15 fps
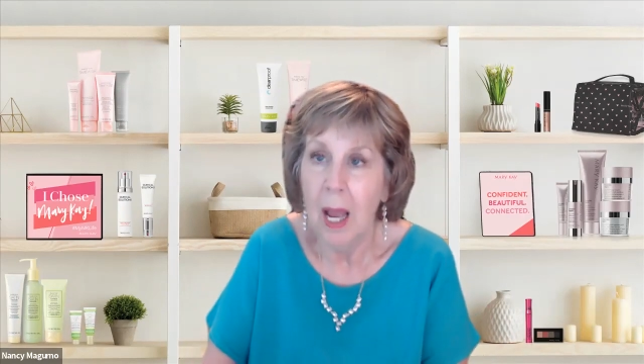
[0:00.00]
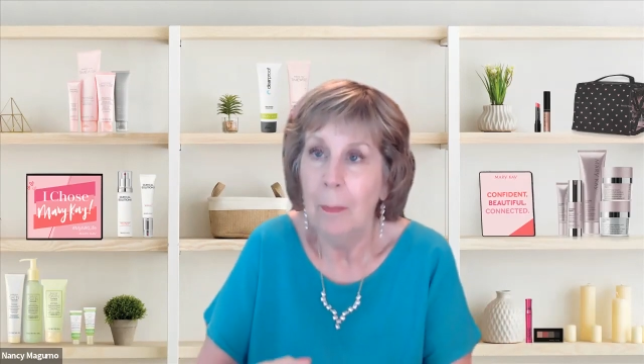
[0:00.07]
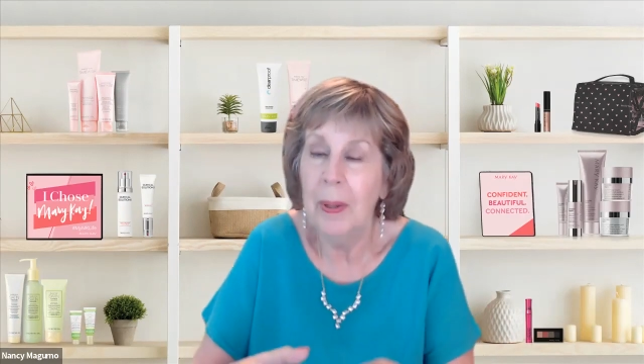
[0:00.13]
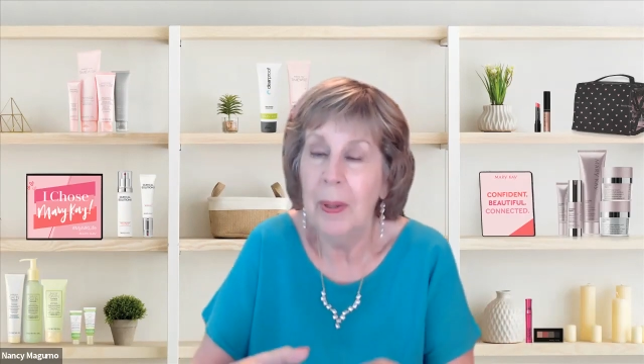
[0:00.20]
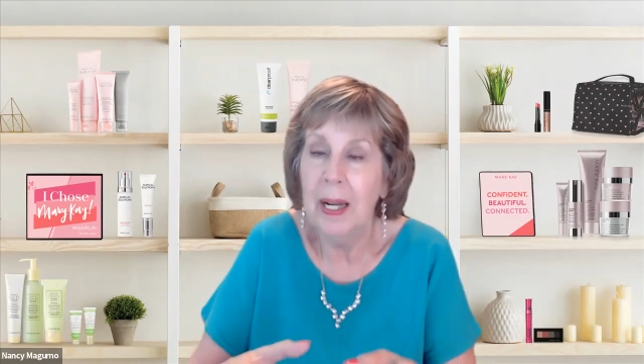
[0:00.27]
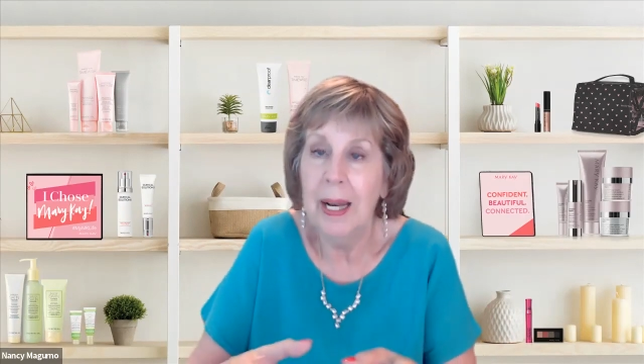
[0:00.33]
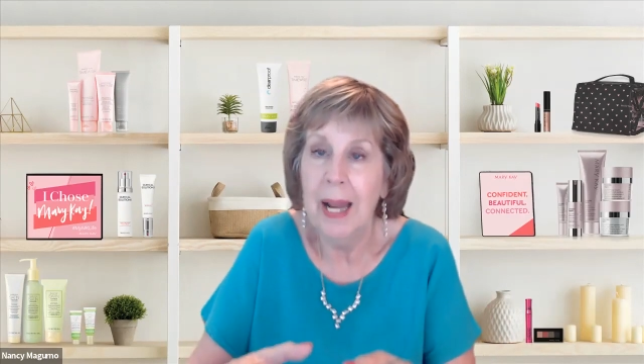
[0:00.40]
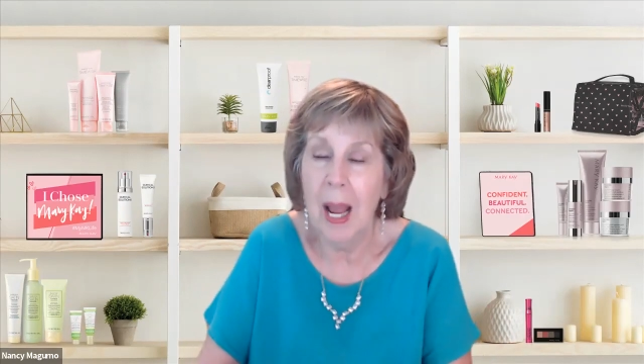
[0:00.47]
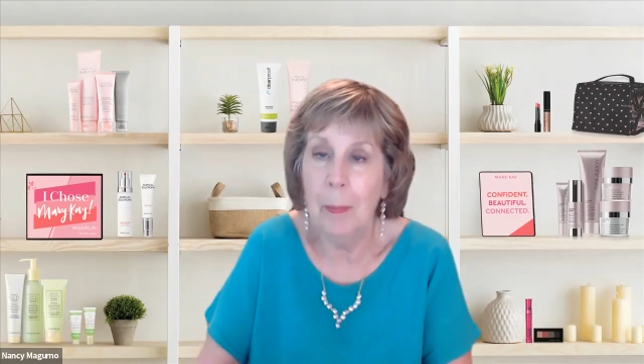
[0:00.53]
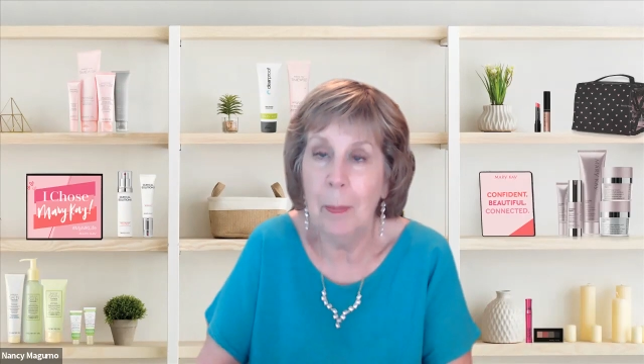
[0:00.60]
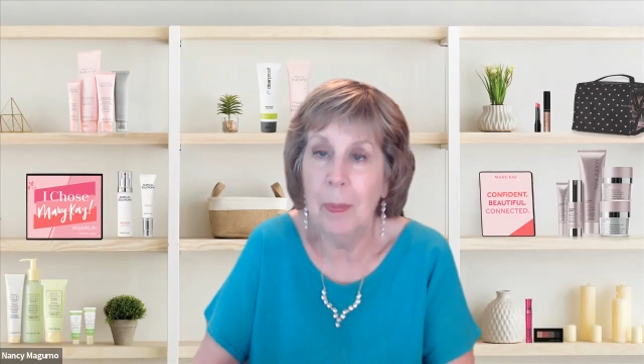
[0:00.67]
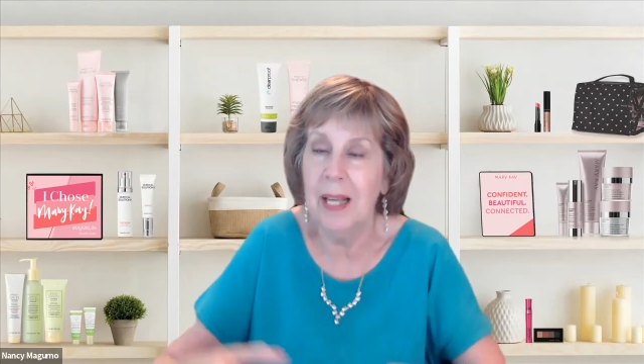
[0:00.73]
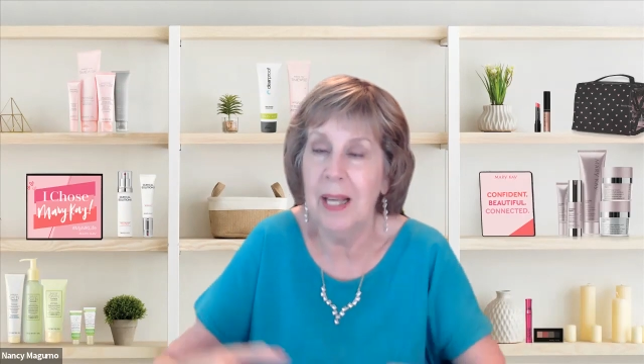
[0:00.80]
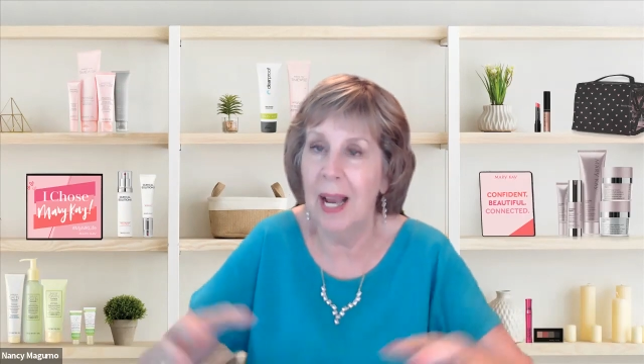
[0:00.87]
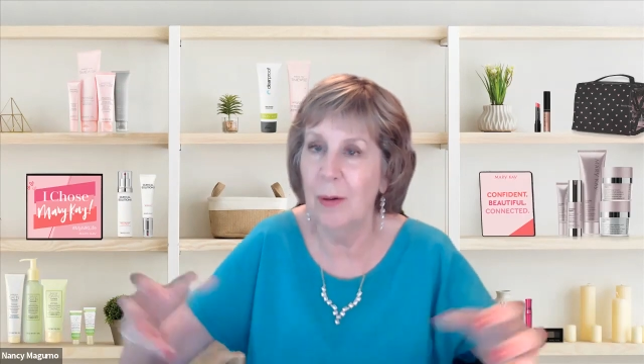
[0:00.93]
but it
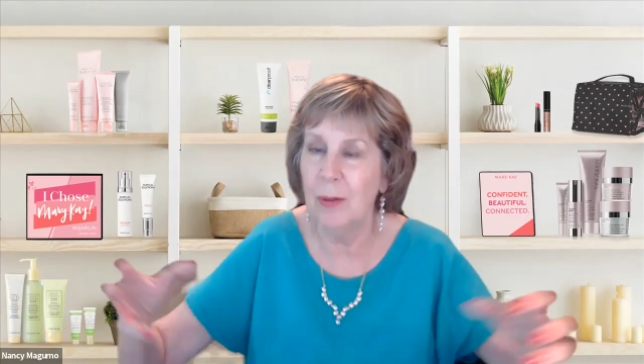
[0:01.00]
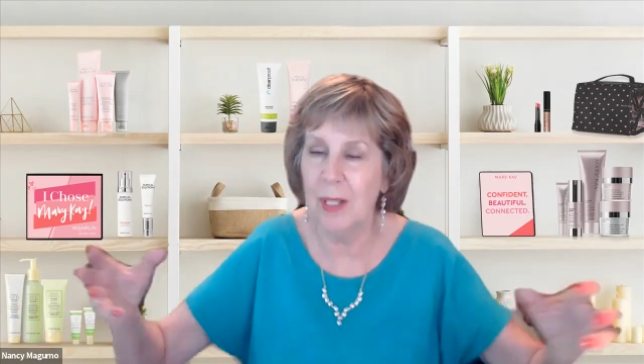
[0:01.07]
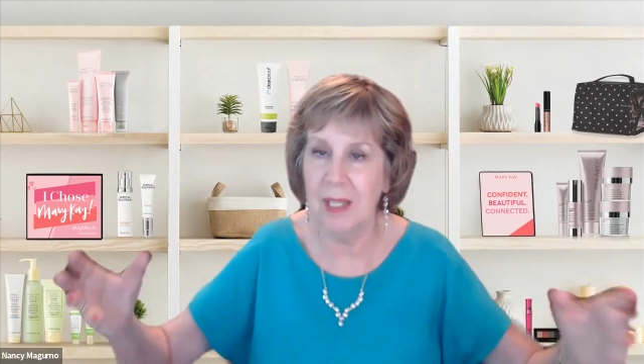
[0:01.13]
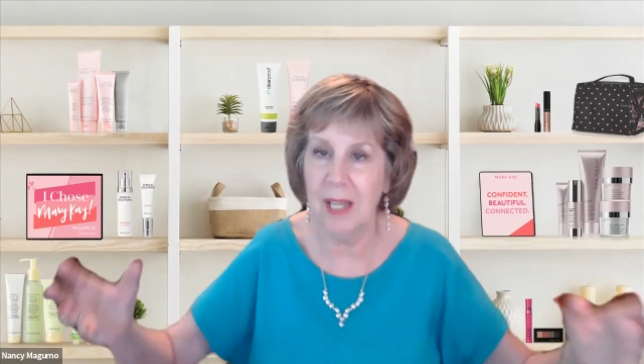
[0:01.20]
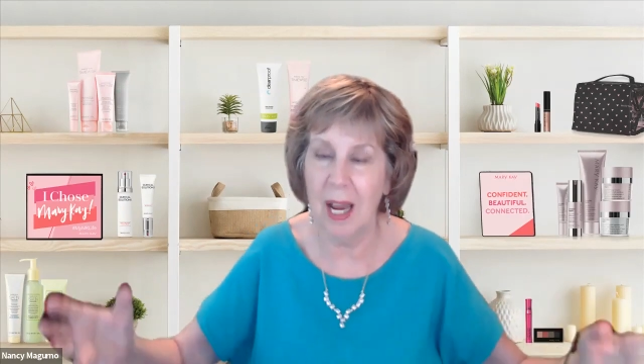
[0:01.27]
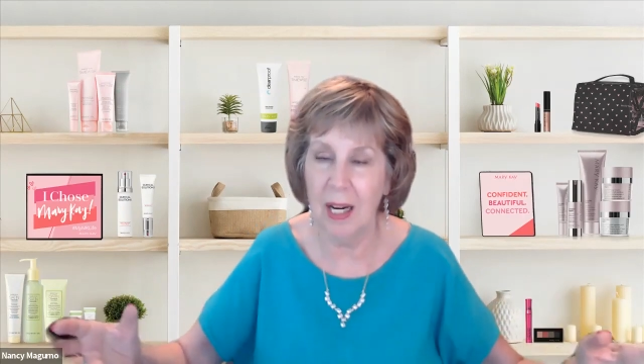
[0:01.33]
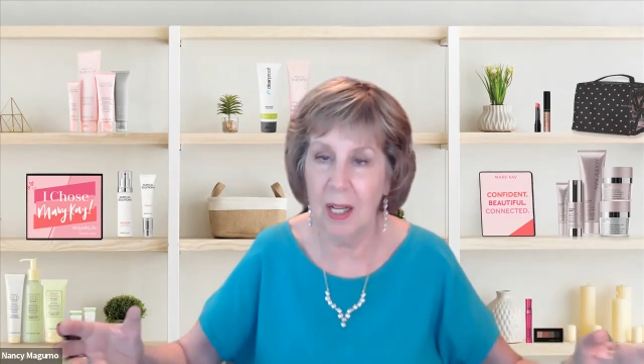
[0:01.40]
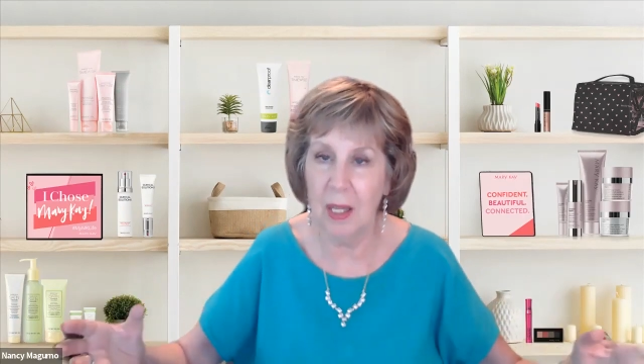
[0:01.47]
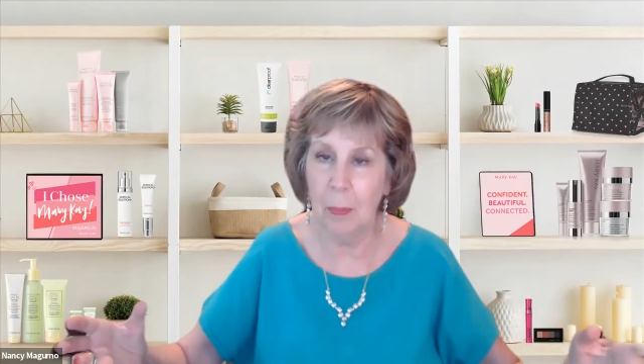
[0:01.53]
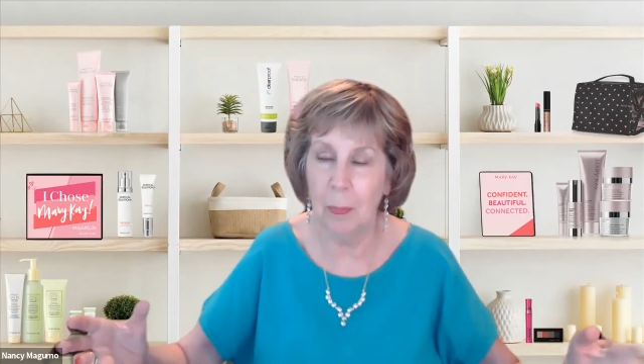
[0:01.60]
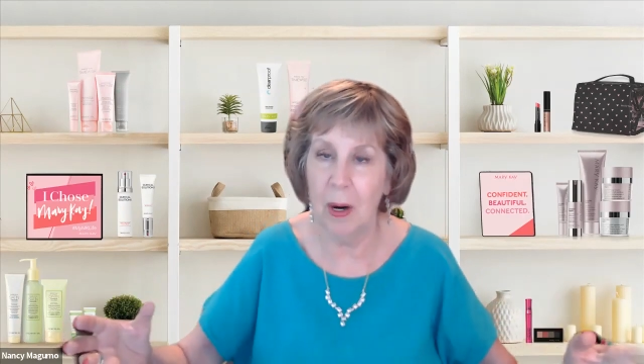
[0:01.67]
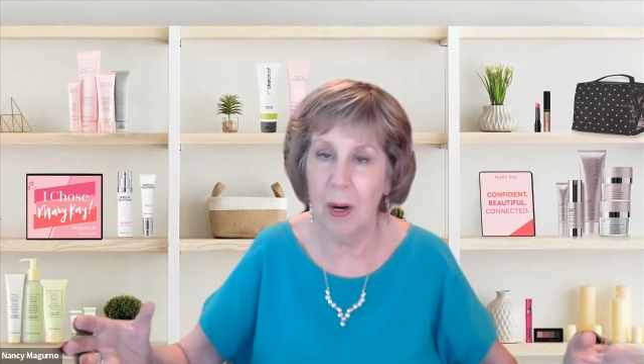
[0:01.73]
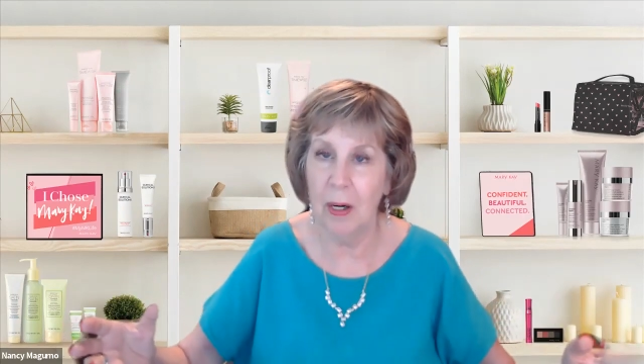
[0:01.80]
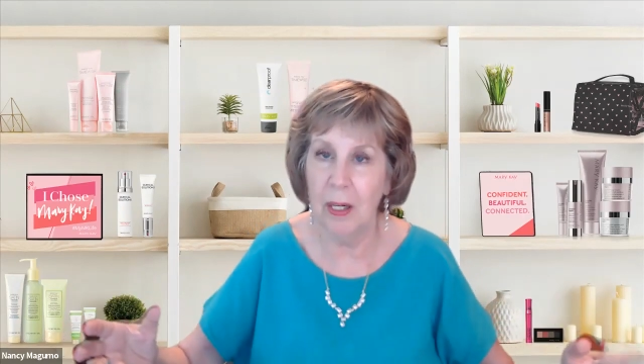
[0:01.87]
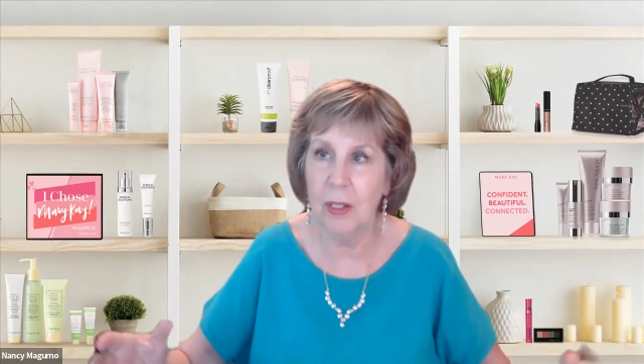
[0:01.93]
happens outside of the
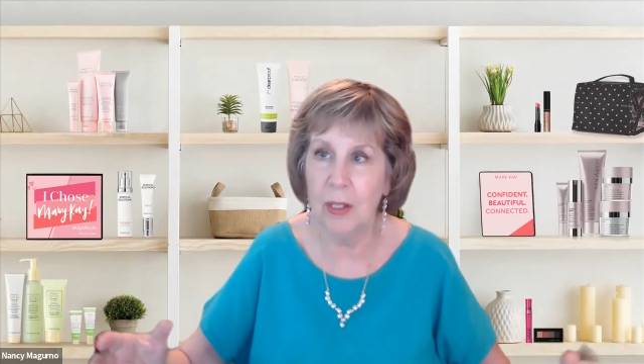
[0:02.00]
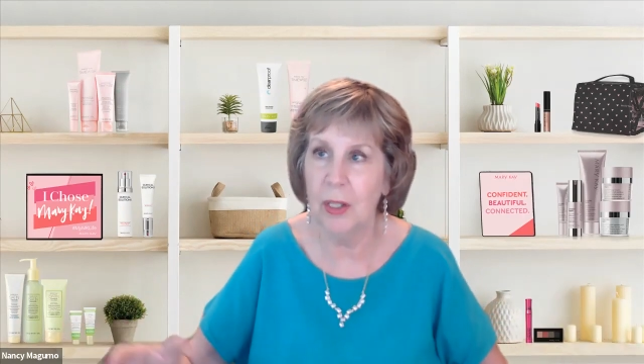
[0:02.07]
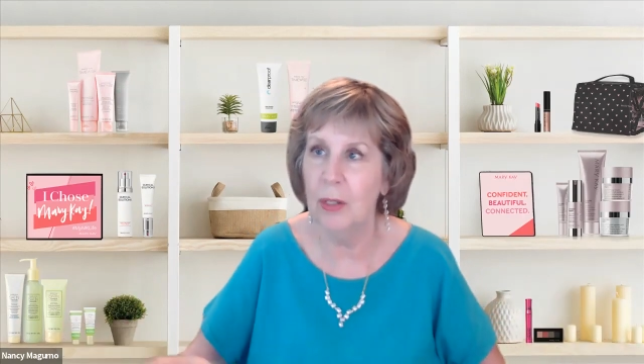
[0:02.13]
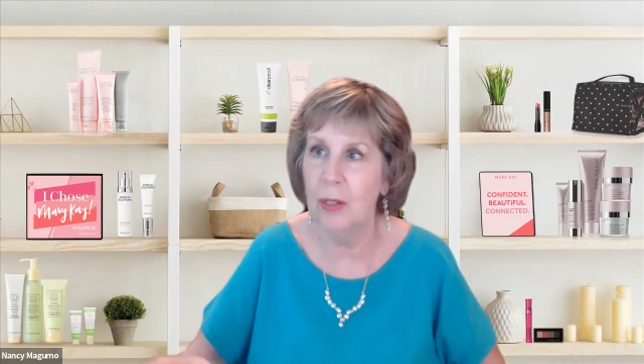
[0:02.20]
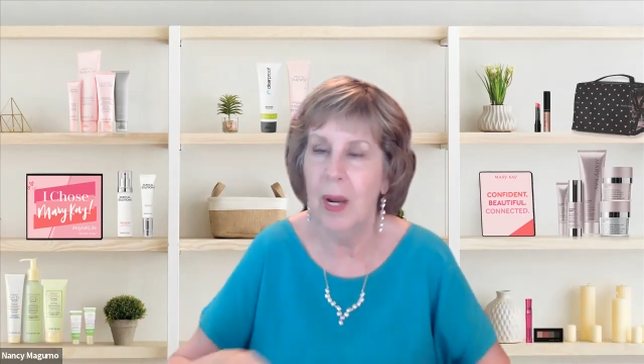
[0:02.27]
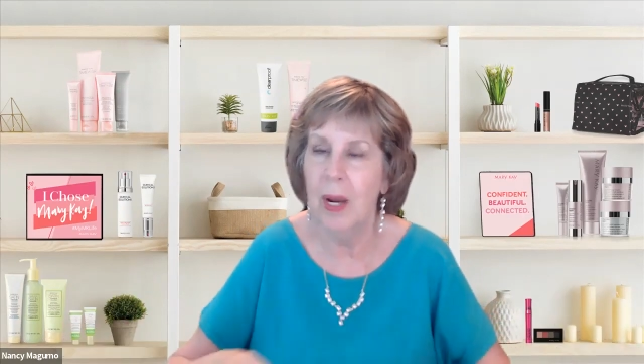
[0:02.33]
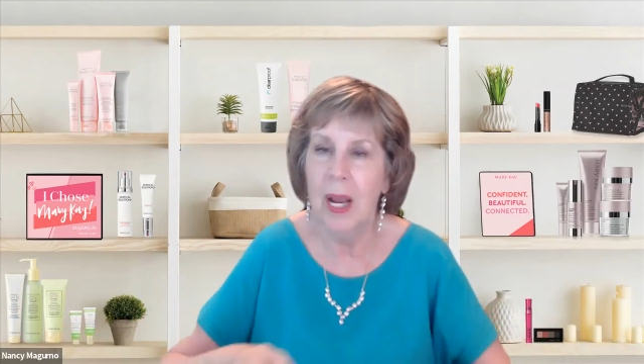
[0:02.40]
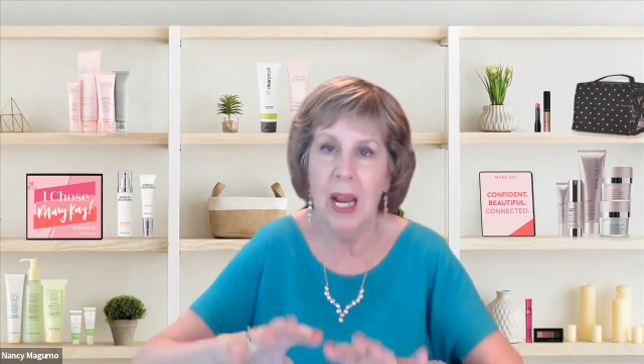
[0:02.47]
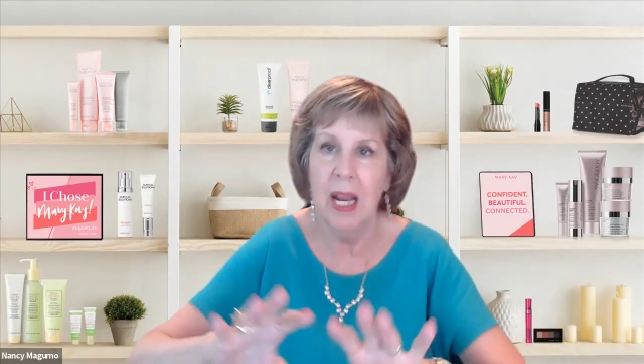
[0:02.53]
party too.